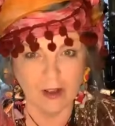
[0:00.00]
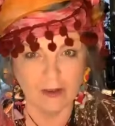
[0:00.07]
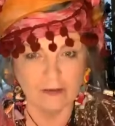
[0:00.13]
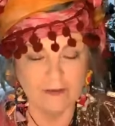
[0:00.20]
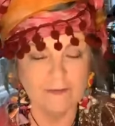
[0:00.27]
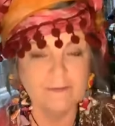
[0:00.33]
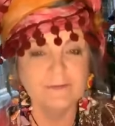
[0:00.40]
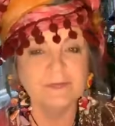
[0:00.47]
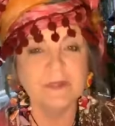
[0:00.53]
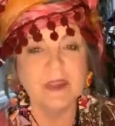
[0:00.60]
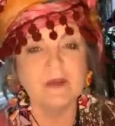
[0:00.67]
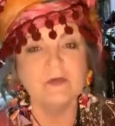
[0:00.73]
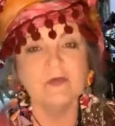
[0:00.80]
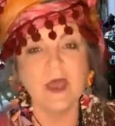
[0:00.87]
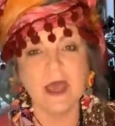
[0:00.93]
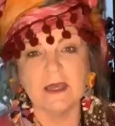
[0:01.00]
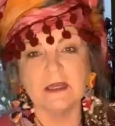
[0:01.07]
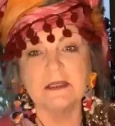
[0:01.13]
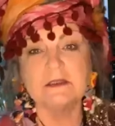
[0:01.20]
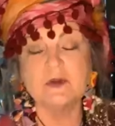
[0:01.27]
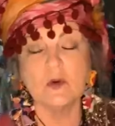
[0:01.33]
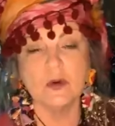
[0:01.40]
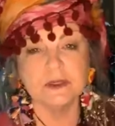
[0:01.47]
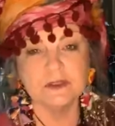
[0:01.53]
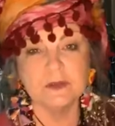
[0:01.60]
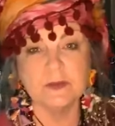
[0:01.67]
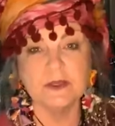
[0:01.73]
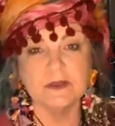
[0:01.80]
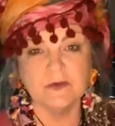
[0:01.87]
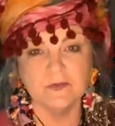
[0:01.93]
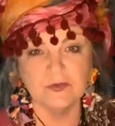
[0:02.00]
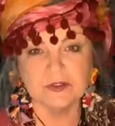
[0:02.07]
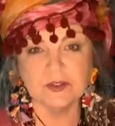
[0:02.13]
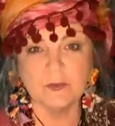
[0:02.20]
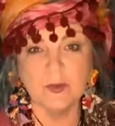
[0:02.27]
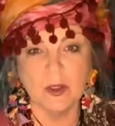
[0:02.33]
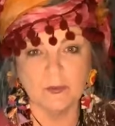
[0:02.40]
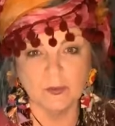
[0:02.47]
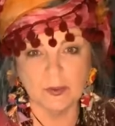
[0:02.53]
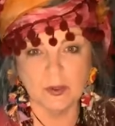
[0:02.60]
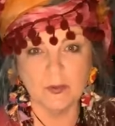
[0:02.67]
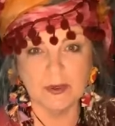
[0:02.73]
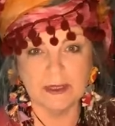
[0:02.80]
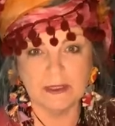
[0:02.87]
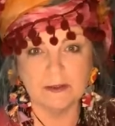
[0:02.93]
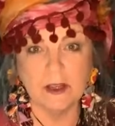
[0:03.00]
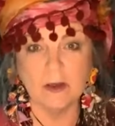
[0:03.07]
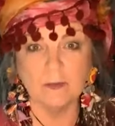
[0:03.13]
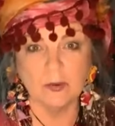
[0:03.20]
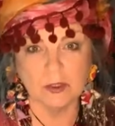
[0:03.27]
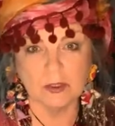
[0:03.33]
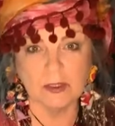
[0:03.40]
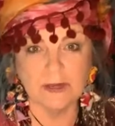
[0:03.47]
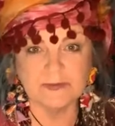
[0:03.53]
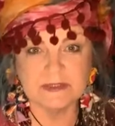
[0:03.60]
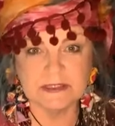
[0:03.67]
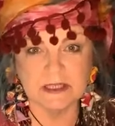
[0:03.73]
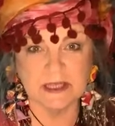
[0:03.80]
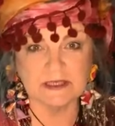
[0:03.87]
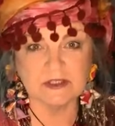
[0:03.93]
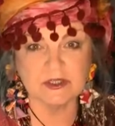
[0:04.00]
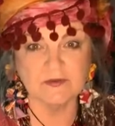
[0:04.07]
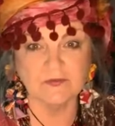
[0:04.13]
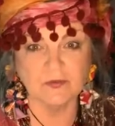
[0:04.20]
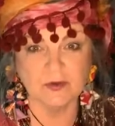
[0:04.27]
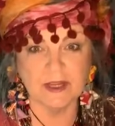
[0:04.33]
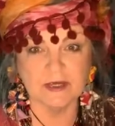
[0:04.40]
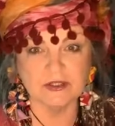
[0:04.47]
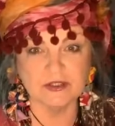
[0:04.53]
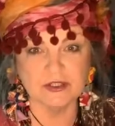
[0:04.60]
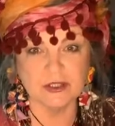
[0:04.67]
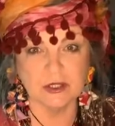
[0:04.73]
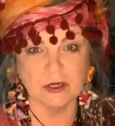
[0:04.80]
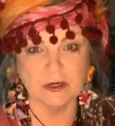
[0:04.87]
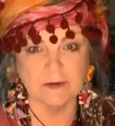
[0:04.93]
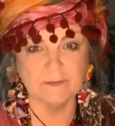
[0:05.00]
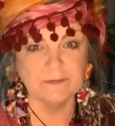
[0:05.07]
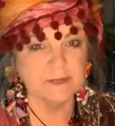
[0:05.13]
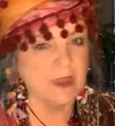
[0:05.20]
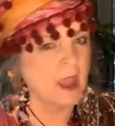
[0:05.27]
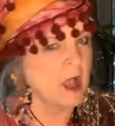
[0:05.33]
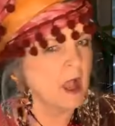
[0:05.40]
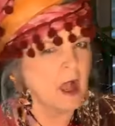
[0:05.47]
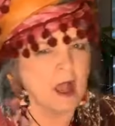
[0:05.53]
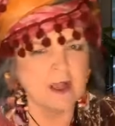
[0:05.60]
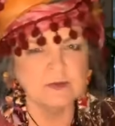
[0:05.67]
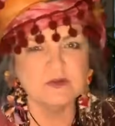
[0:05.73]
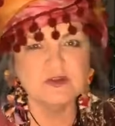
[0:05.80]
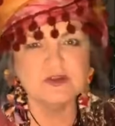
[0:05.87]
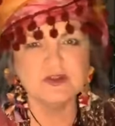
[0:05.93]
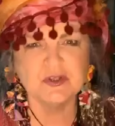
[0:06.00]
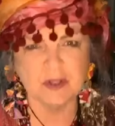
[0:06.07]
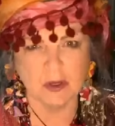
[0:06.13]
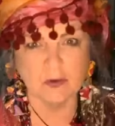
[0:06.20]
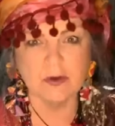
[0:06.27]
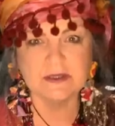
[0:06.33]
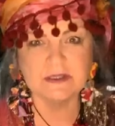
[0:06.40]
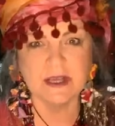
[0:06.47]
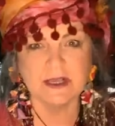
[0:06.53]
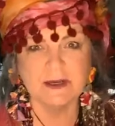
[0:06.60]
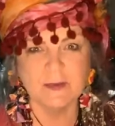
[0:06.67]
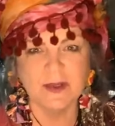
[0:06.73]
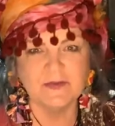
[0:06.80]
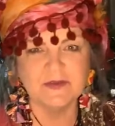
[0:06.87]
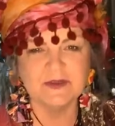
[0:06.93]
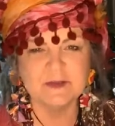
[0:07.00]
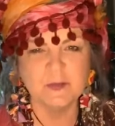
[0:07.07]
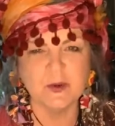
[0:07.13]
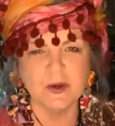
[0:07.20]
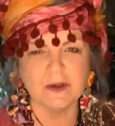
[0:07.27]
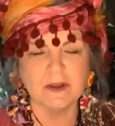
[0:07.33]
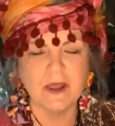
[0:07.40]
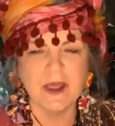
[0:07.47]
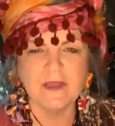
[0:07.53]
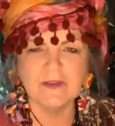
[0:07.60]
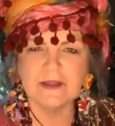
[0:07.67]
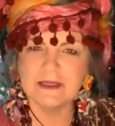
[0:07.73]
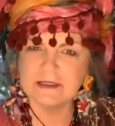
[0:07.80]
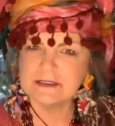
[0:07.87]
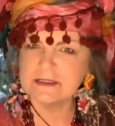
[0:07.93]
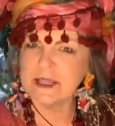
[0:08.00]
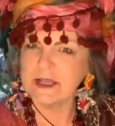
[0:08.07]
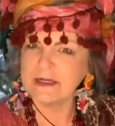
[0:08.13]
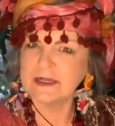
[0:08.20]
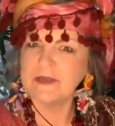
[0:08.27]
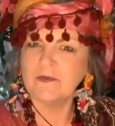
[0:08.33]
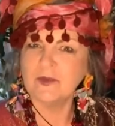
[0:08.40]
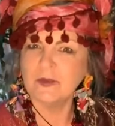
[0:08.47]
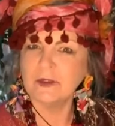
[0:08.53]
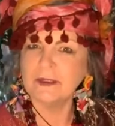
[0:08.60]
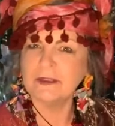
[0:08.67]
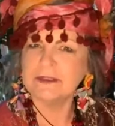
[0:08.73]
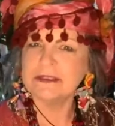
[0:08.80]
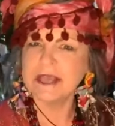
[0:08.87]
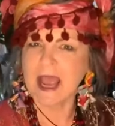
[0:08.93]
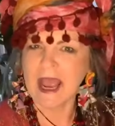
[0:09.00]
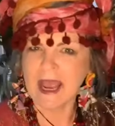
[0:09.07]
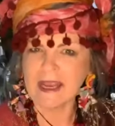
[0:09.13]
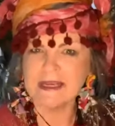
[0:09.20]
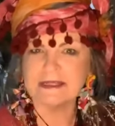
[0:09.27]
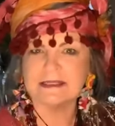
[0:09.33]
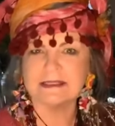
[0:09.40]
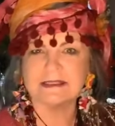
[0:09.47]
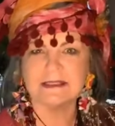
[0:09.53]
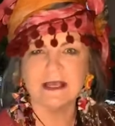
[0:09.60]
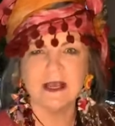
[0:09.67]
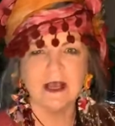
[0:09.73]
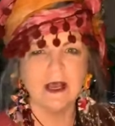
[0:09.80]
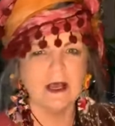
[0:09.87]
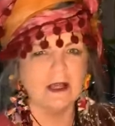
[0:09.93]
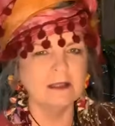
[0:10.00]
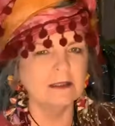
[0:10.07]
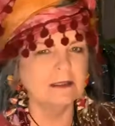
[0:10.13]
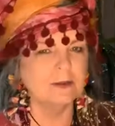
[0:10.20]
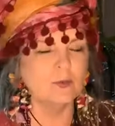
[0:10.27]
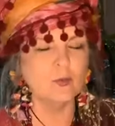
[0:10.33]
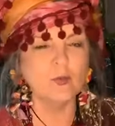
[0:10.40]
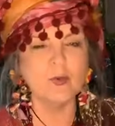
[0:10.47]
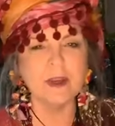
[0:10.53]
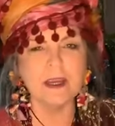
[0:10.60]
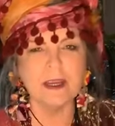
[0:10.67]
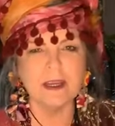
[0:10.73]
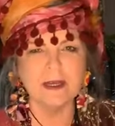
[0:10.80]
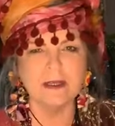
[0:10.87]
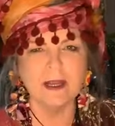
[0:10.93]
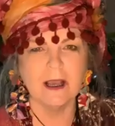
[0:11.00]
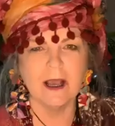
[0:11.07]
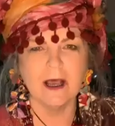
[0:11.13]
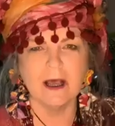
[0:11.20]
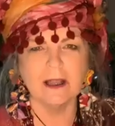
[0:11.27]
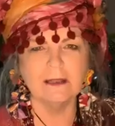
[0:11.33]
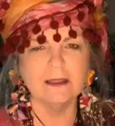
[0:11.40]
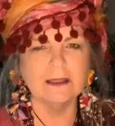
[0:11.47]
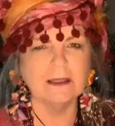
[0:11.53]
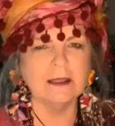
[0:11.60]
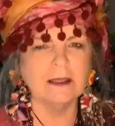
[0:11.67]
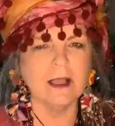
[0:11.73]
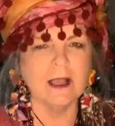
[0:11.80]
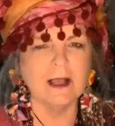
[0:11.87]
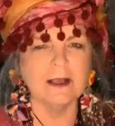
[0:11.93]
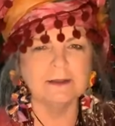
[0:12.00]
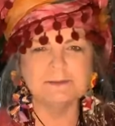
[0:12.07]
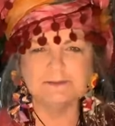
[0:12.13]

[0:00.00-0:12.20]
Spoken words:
all that is going to be an official Pulpwood Queen book club selection for next year. I'm so excited about this book that I decided to give you a little taste, a little read, a little